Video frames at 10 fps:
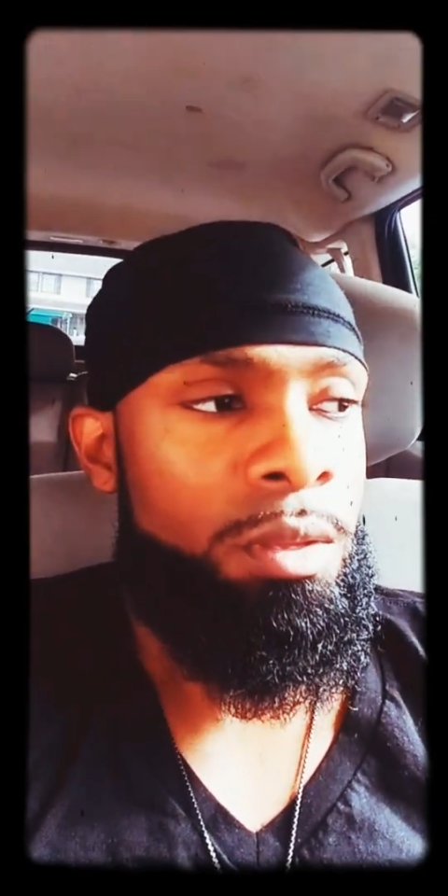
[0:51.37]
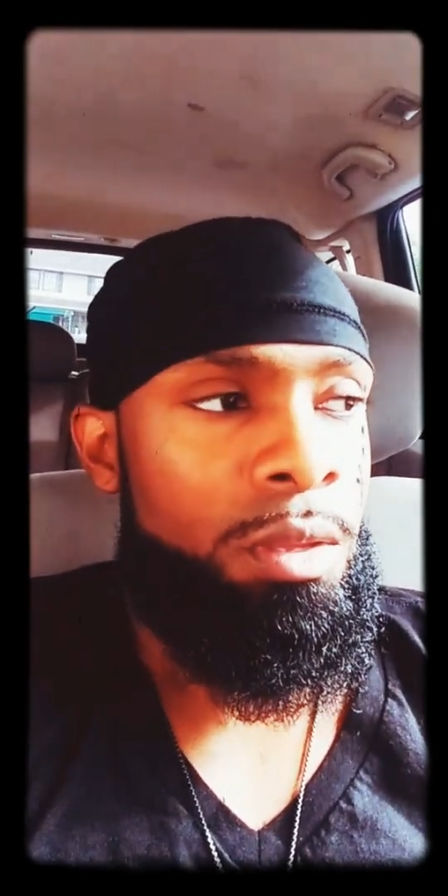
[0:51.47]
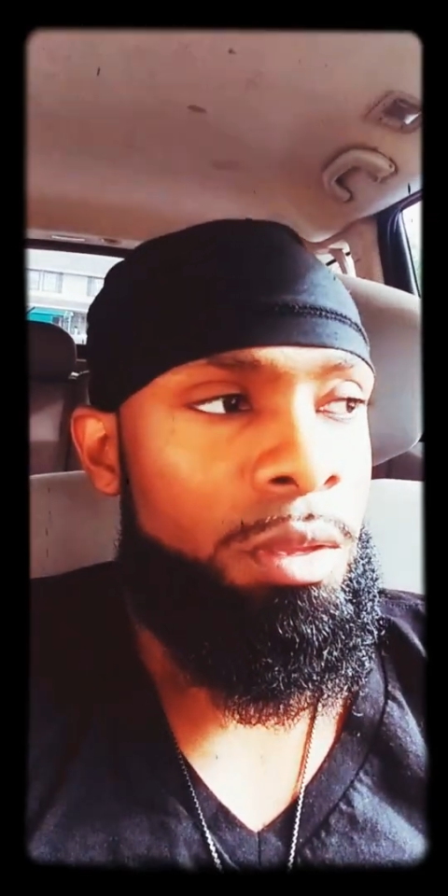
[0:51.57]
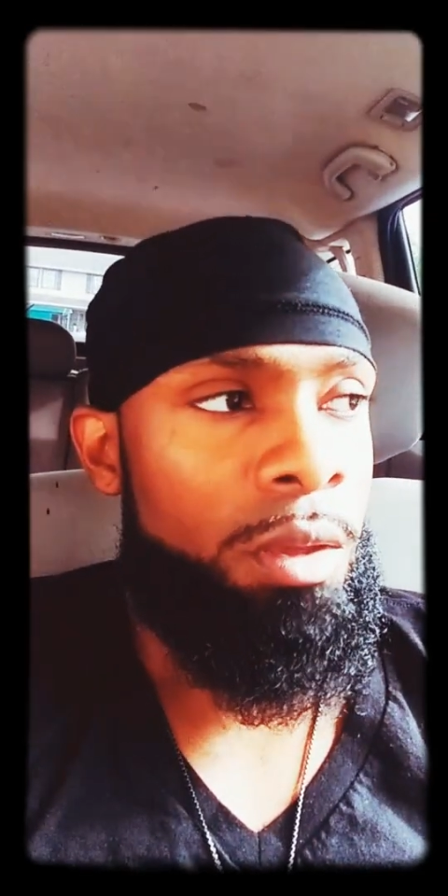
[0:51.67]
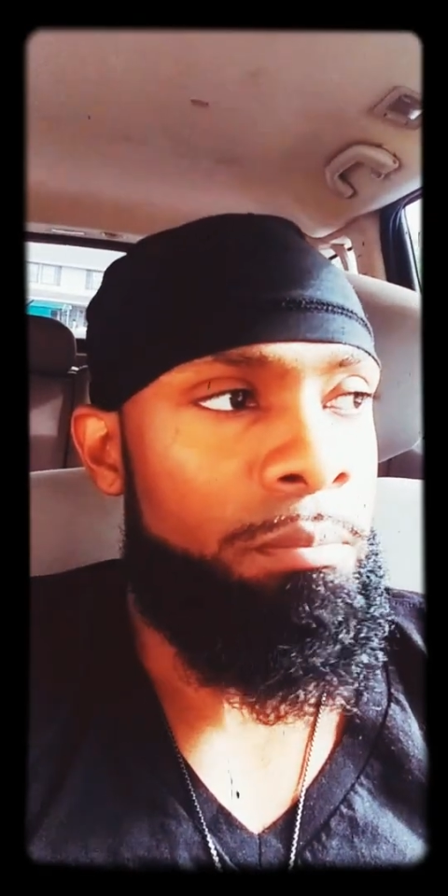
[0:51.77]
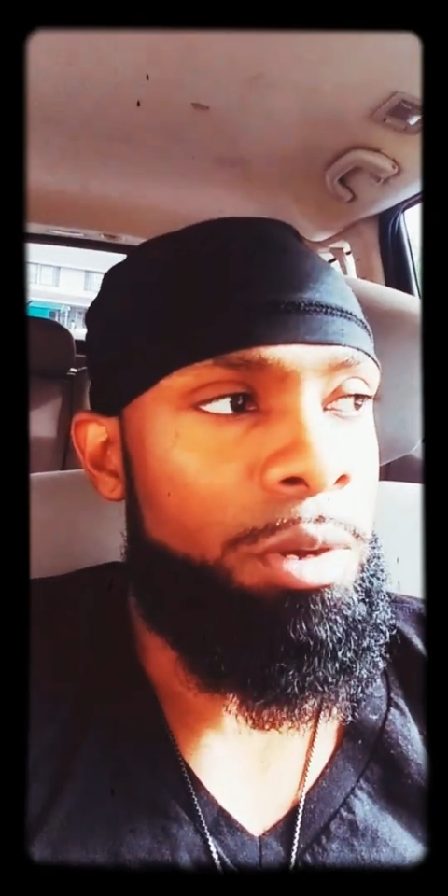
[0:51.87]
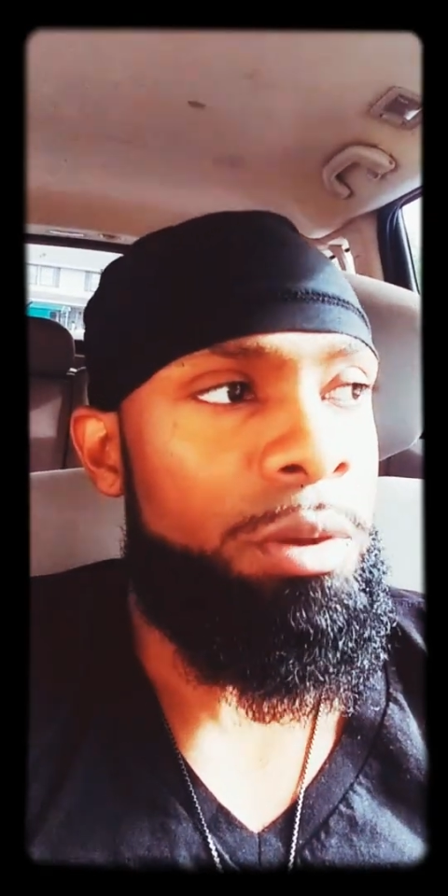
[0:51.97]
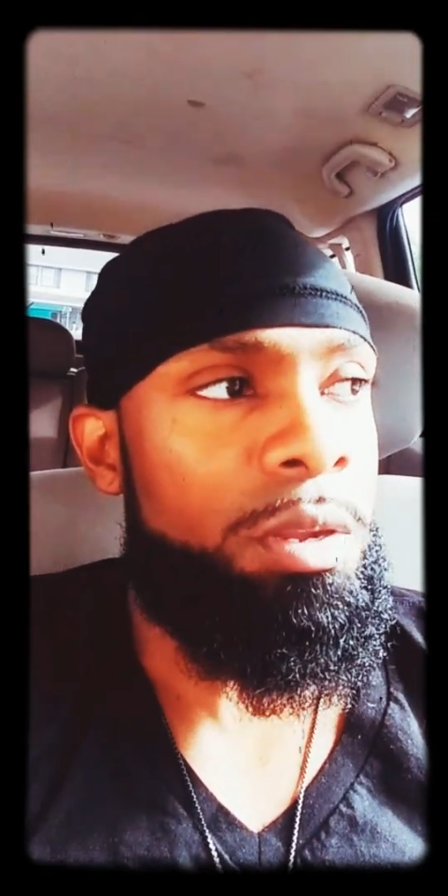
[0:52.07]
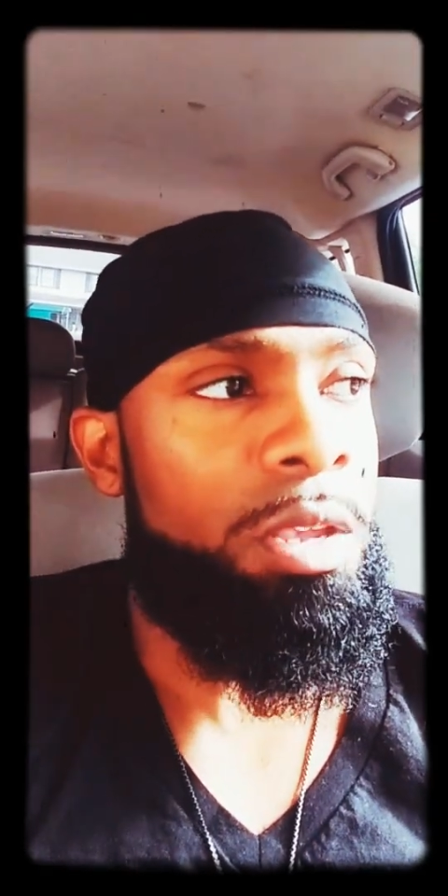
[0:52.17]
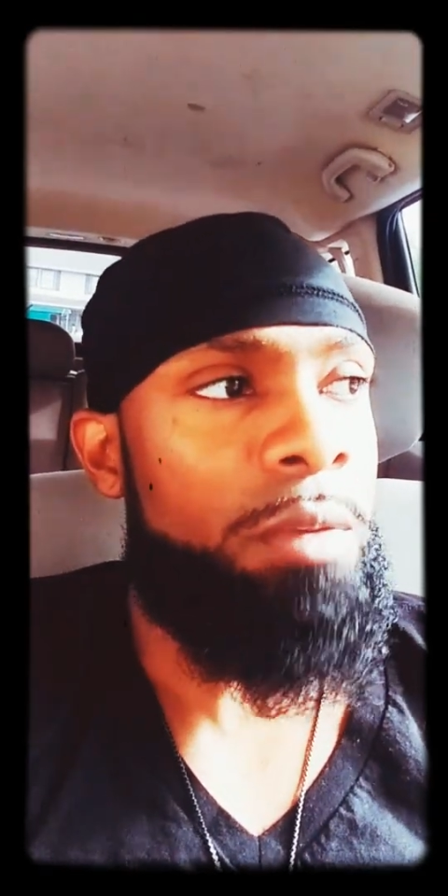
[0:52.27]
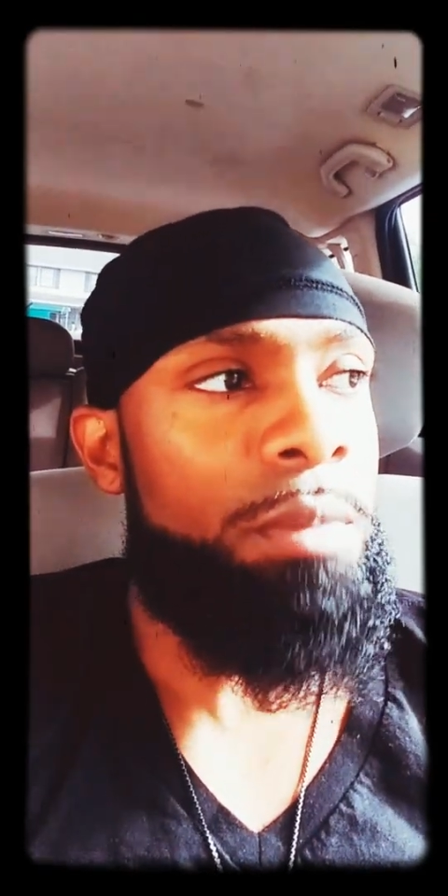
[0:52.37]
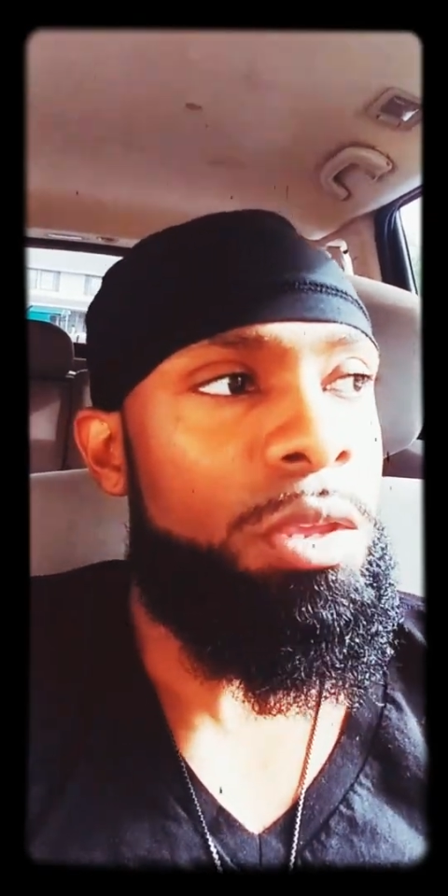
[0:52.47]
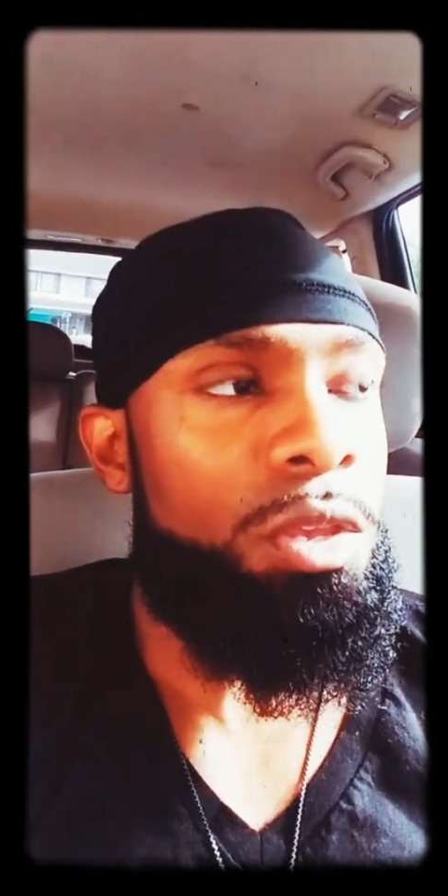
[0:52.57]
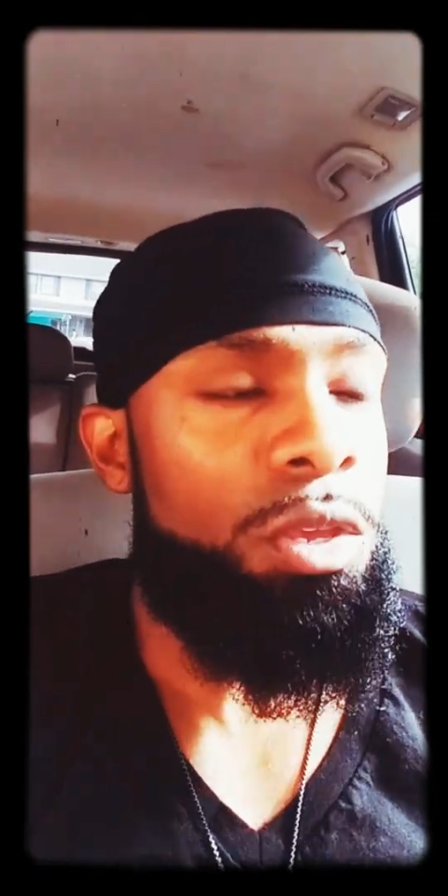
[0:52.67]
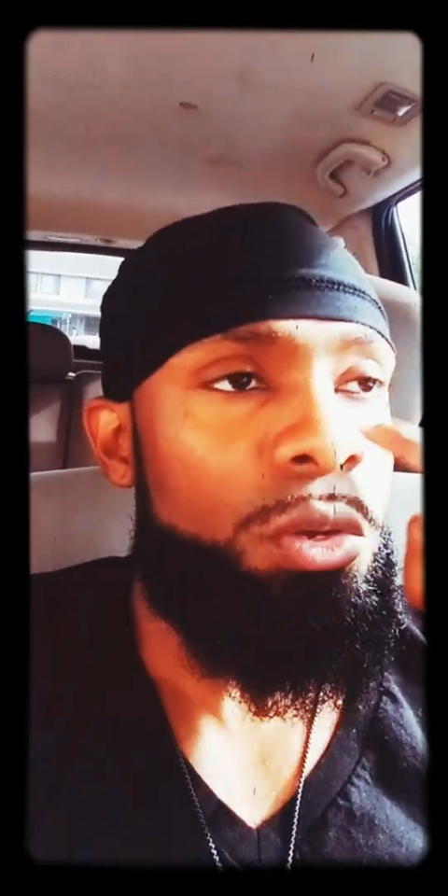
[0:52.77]
A mirror can be
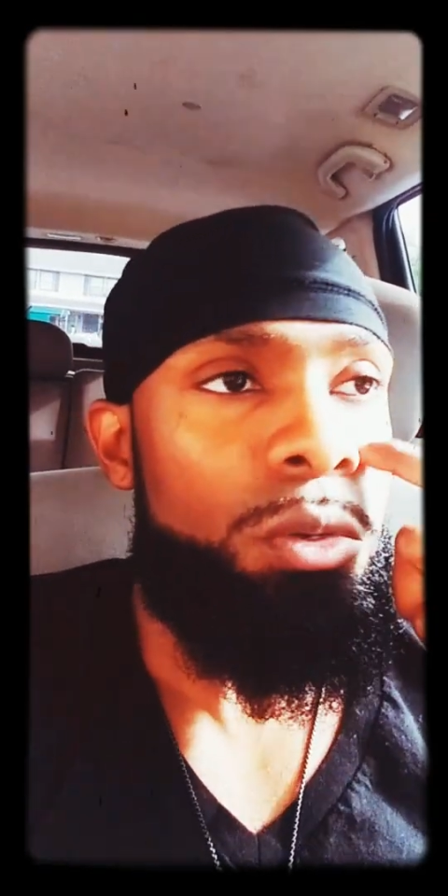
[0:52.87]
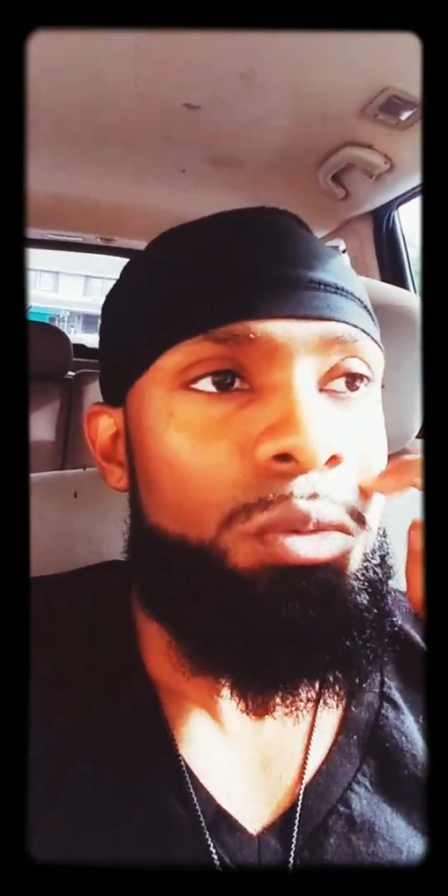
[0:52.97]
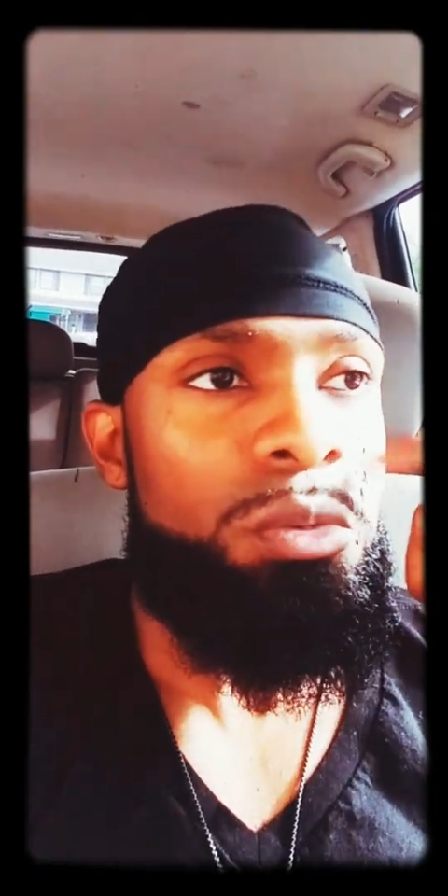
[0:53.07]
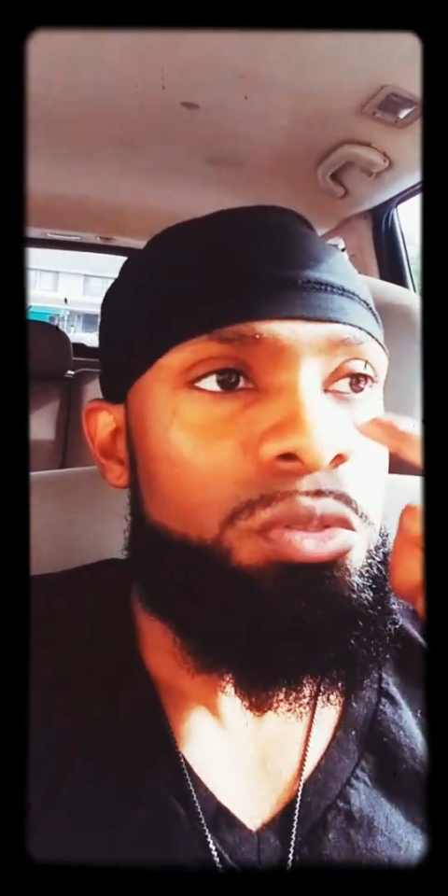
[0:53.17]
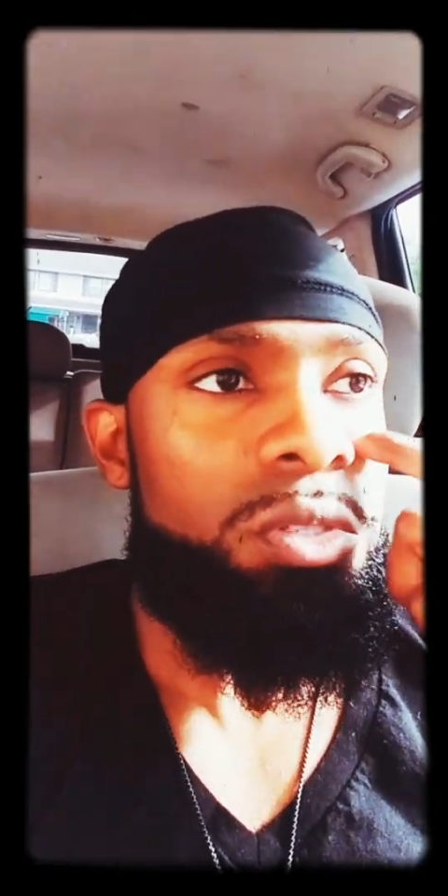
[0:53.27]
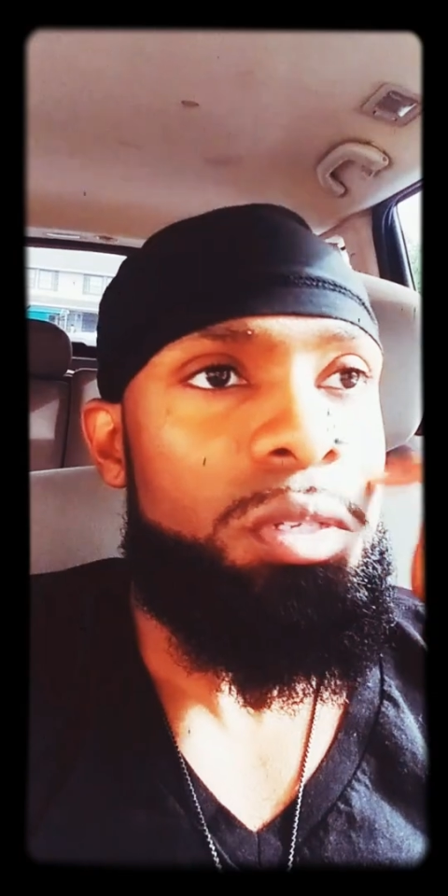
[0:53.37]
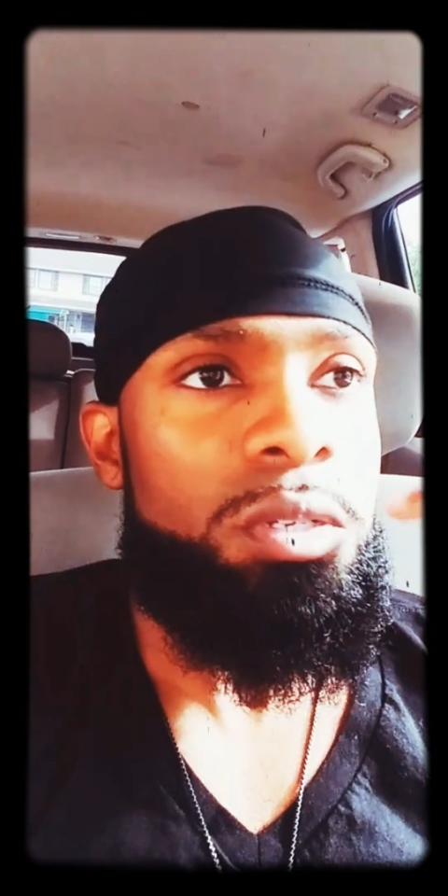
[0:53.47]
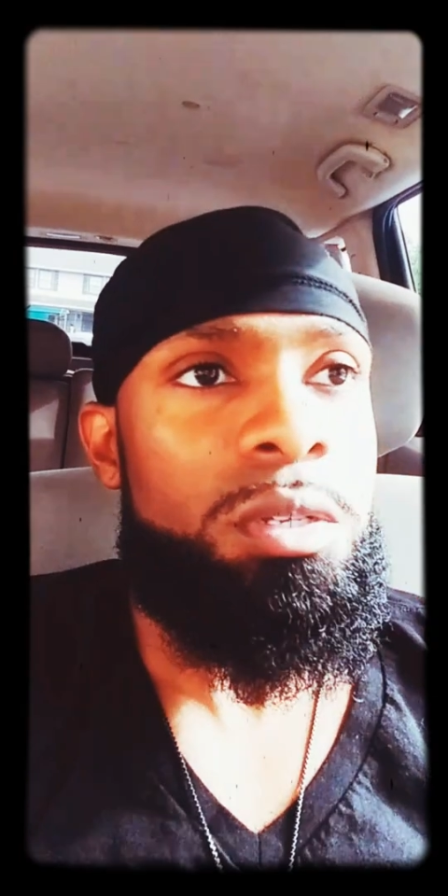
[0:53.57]
used